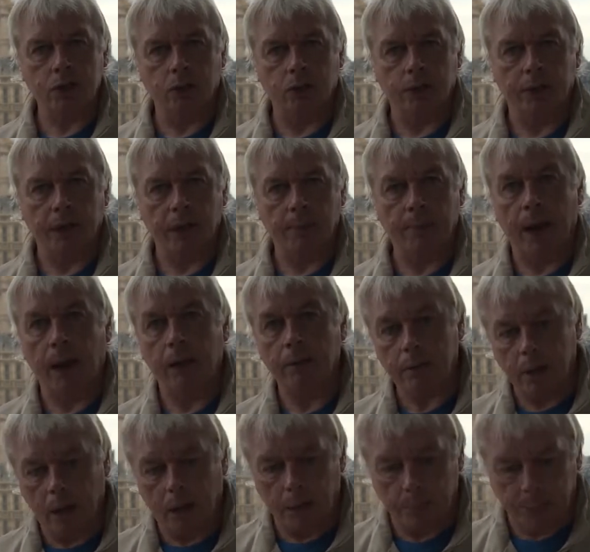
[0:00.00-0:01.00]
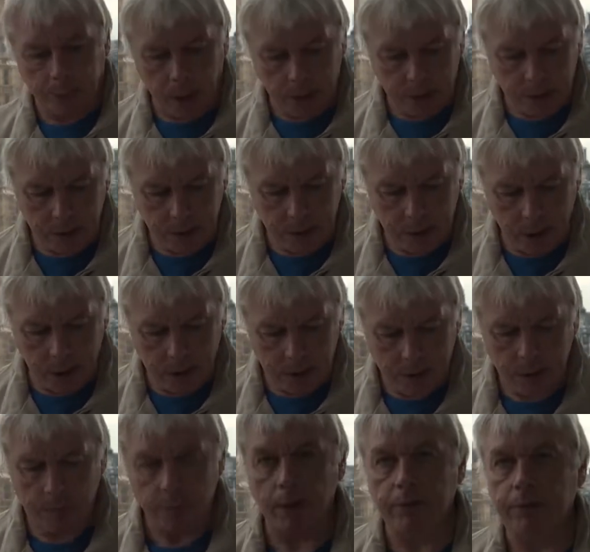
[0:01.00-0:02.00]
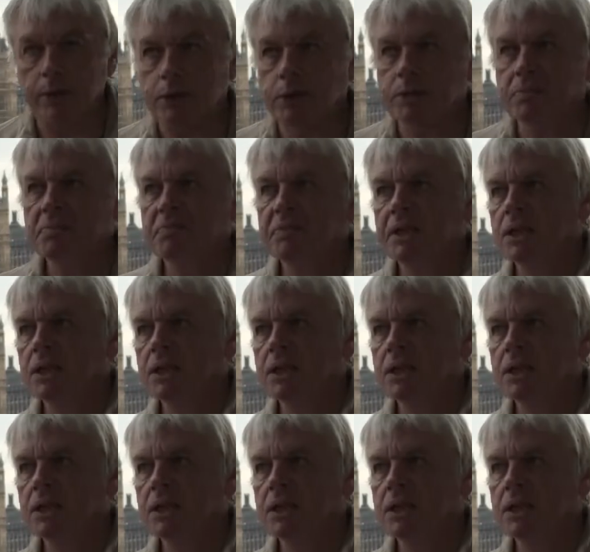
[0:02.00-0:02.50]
talking about, plus some others.